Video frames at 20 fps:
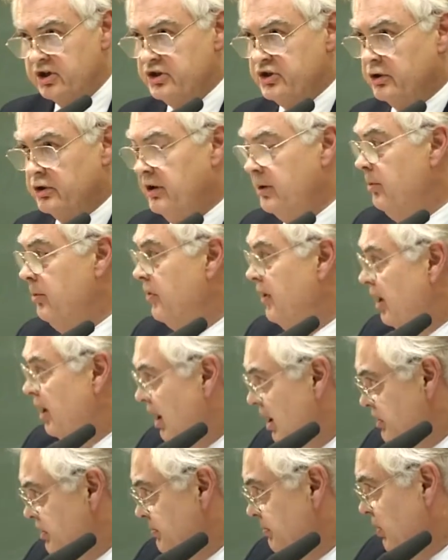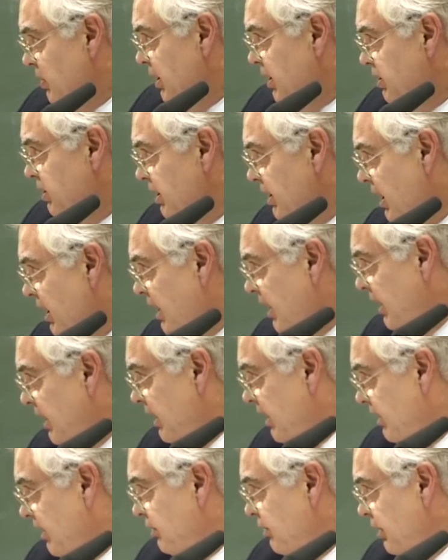disagree with the last point, and I
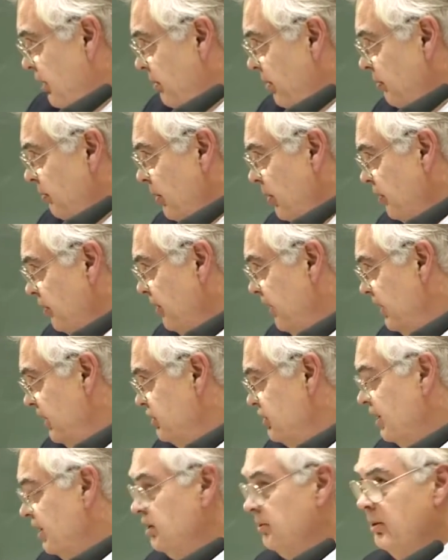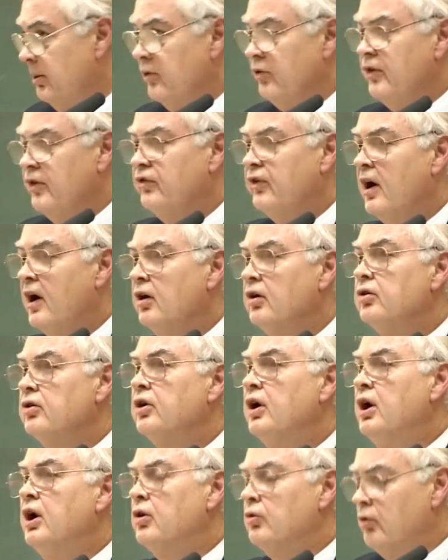agree with what the gentleman on the front
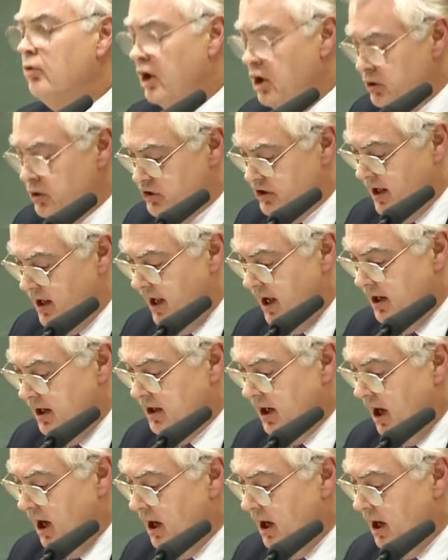row said.